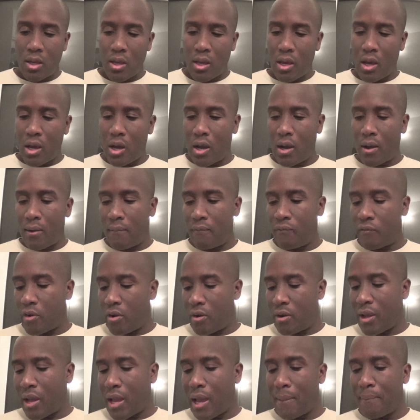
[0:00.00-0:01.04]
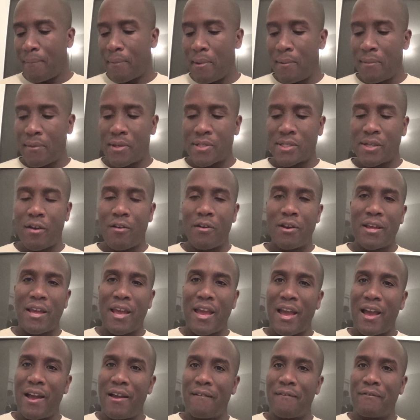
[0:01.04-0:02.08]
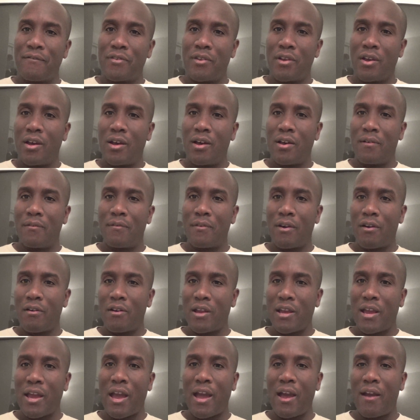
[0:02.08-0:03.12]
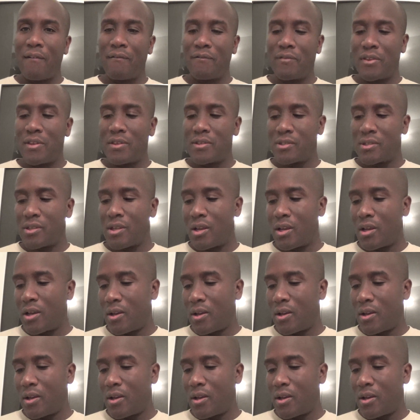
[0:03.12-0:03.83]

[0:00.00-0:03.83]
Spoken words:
Very happy because I already have this